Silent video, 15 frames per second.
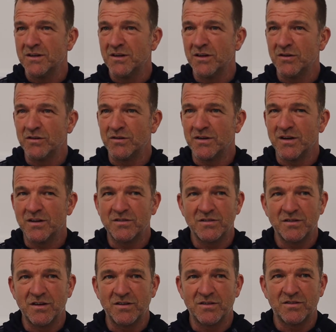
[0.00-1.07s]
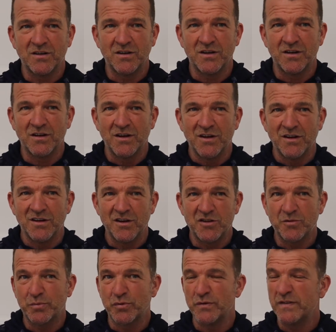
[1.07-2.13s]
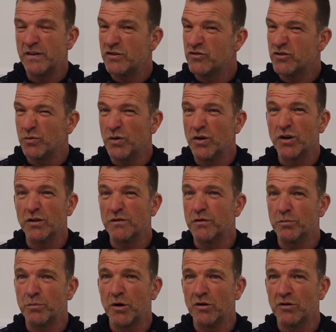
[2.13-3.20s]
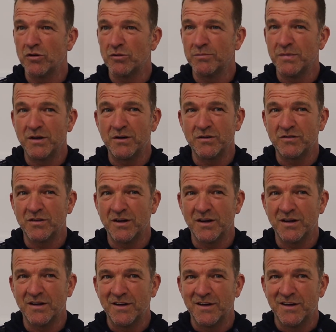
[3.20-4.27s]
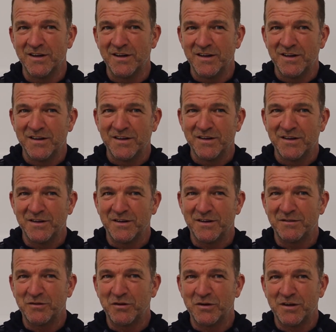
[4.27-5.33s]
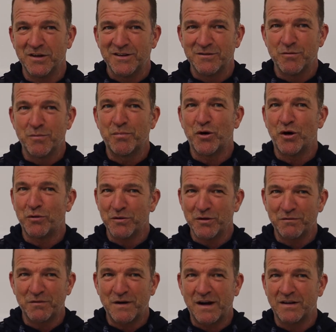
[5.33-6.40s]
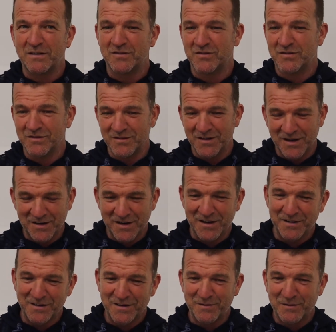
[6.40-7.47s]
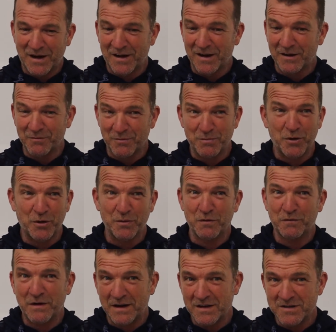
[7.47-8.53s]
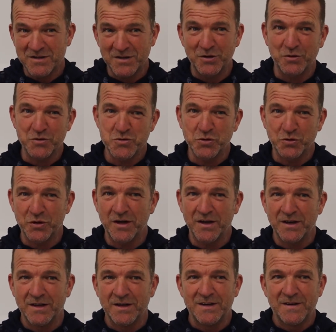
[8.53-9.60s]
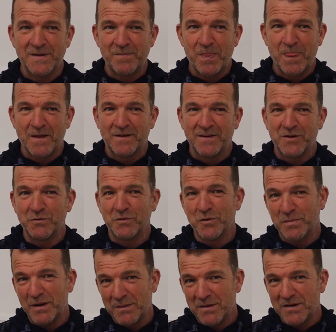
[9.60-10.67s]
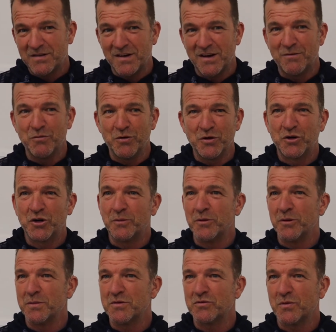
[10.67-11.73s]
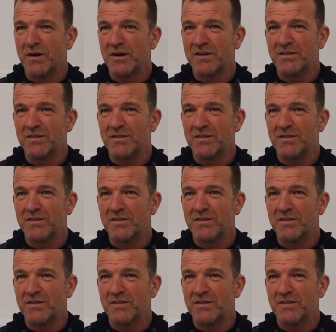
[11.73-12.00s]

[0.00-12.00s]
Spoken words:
You know, it's a privilege to work at the football club, because you know, I've got a rapport with the fans, and I had rapport with the fans, and also the, you know, the BBC were coming up as well.